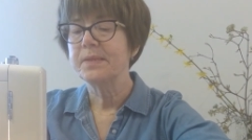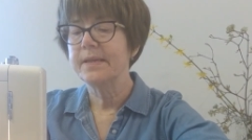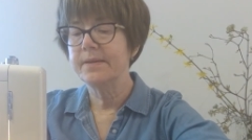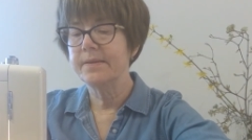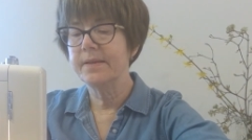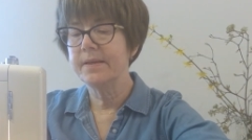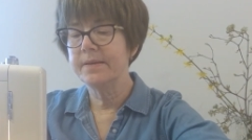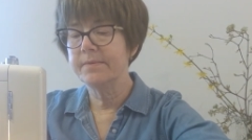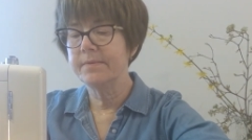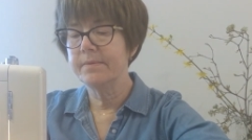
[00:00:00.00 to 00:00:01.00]
and
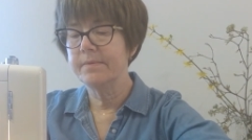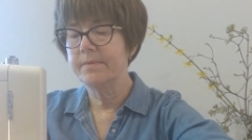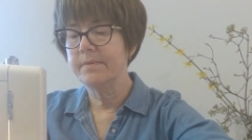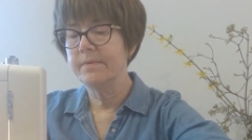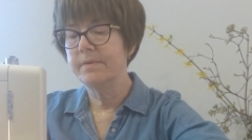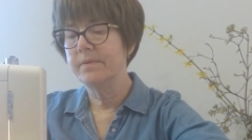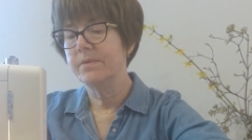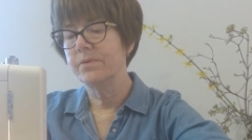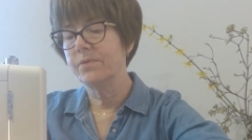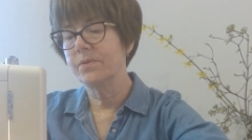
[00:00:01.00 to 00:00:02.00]
then
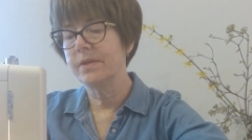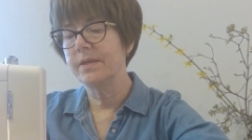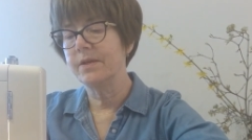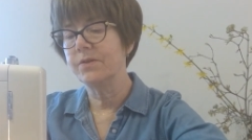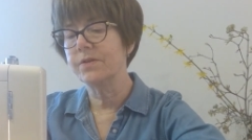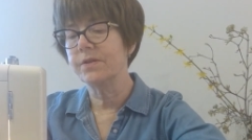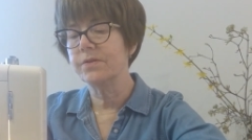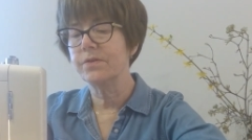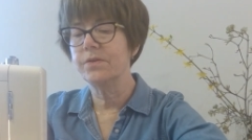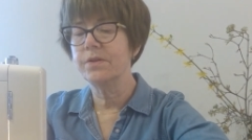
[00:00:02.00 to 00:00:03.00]
along the edge there,
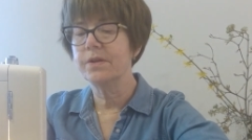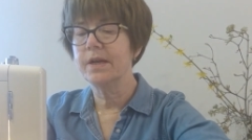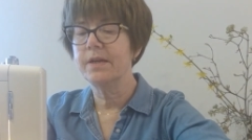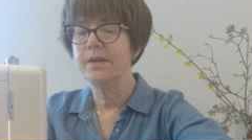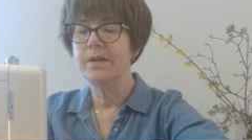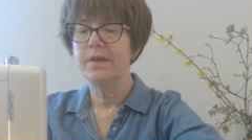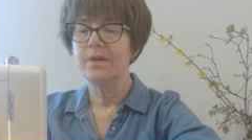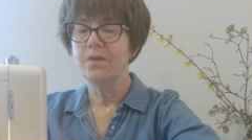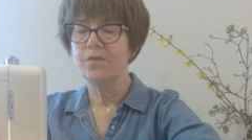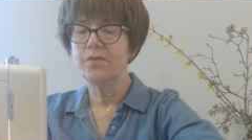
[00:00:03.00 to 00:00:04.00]
so you can kind of
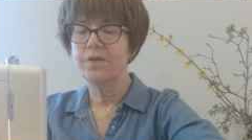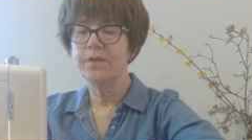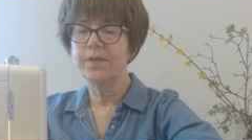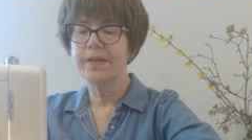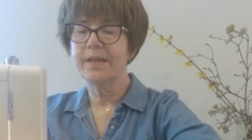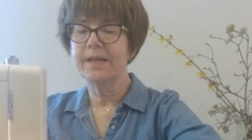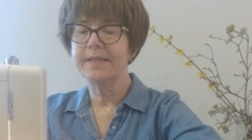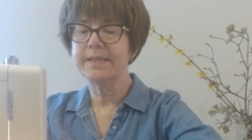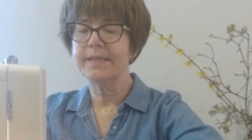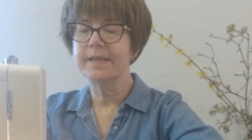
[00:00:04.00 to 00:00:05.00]
feel the
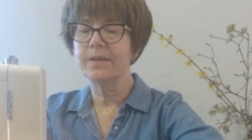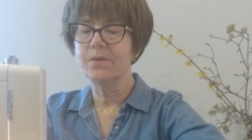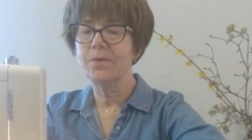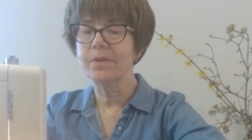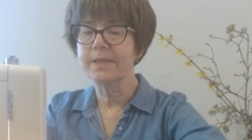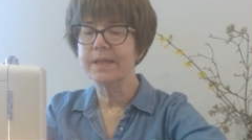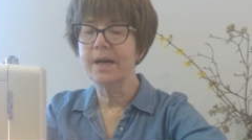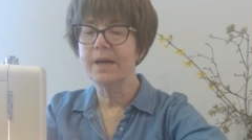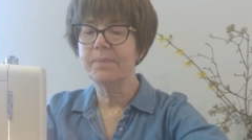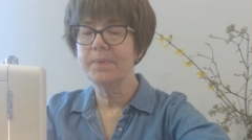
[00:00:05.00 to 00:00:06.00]
elastic along the
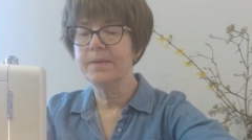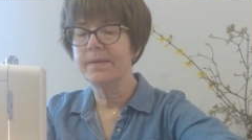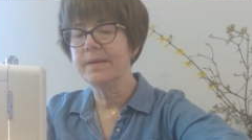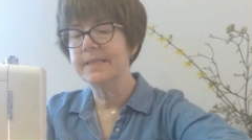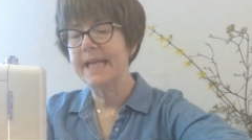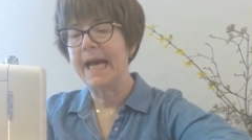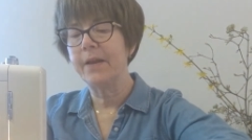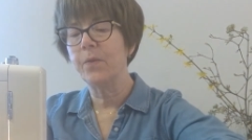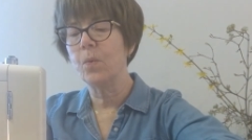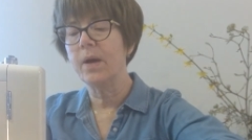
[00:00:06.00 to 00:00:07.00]
top, and then it's out
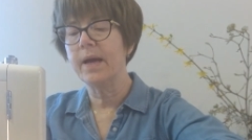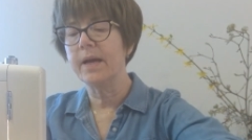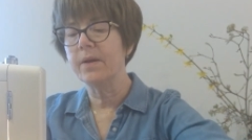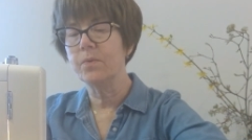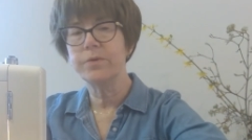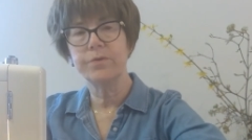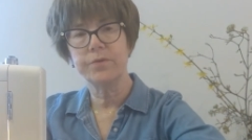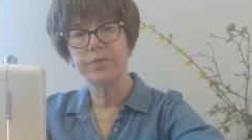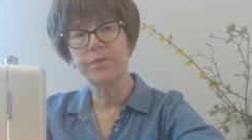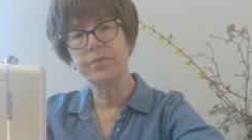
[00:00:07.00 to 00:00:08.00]
of the way when
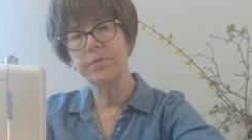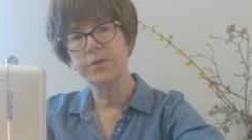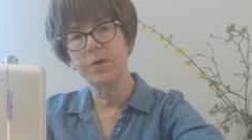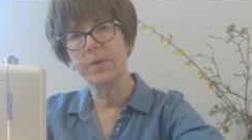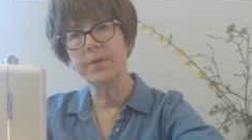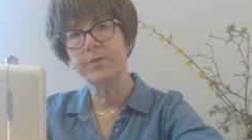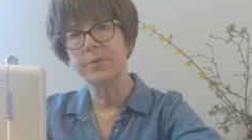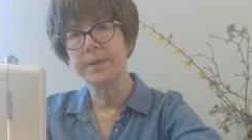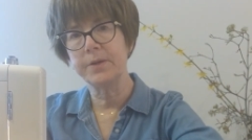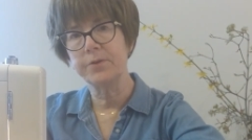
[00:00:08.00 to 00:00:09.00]
you're sewing the
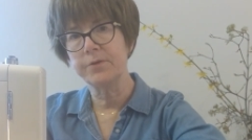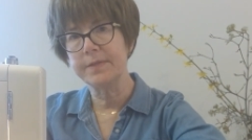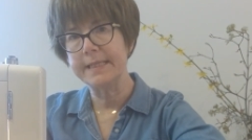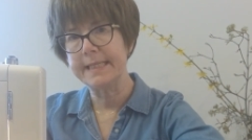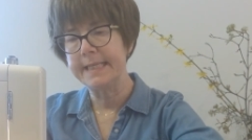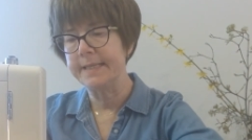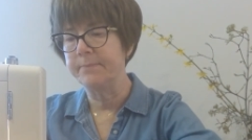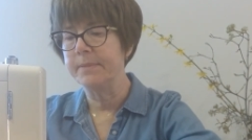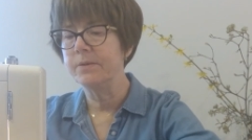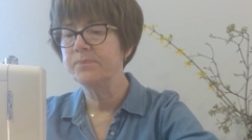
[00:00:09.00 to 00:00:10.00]
remainder of the
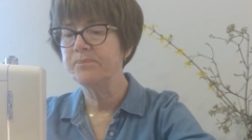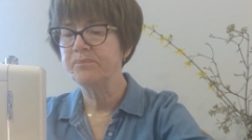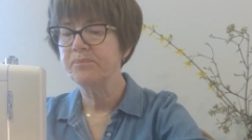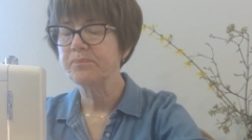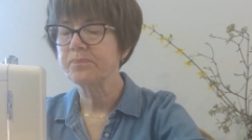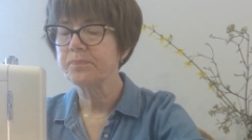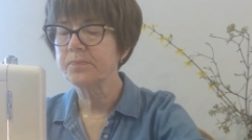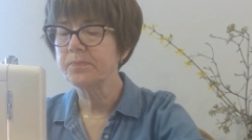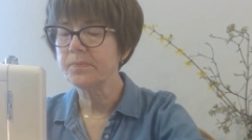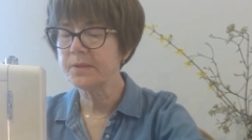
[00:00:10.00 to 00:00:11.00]
seam.
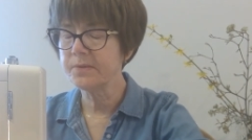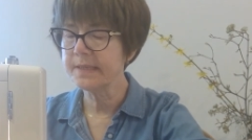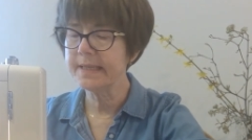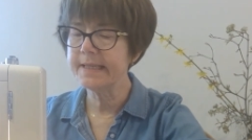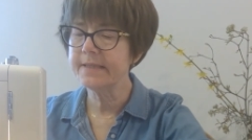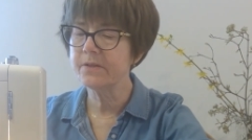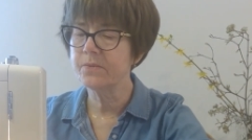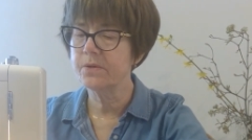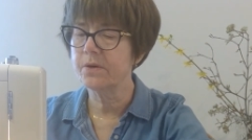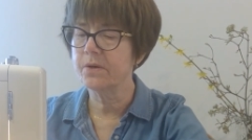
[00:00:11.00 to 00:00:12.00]
Okay, so
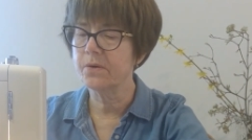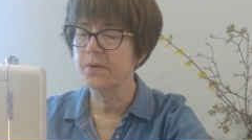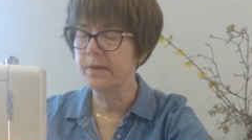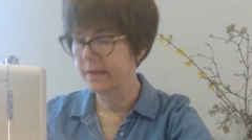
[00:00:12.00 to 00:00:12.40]
we'll go.